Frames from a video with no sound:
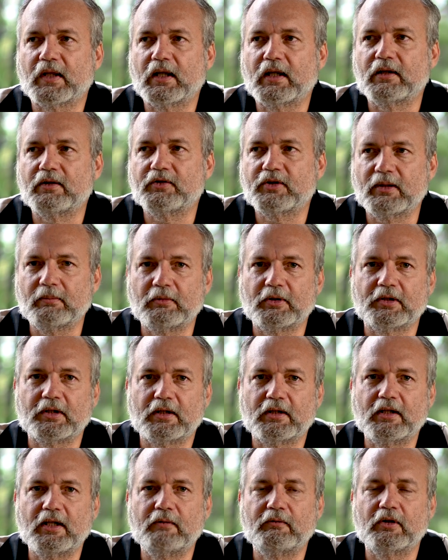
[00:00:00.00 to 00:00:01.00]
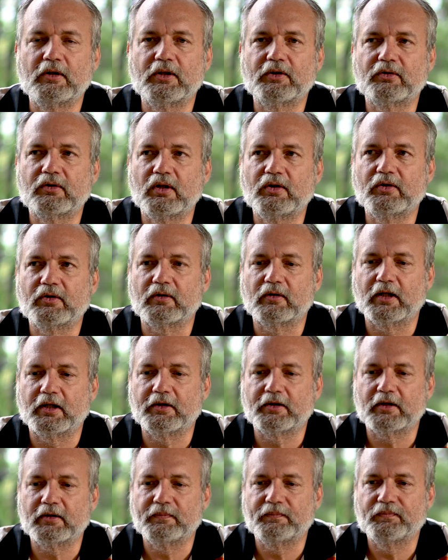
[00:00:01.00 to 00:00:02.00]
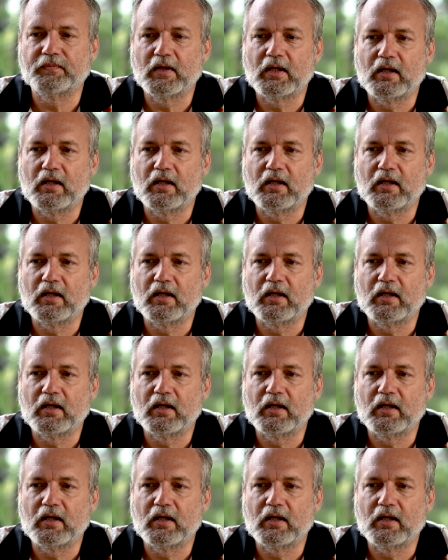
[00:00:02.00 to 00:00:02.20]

And similar even in this digital era,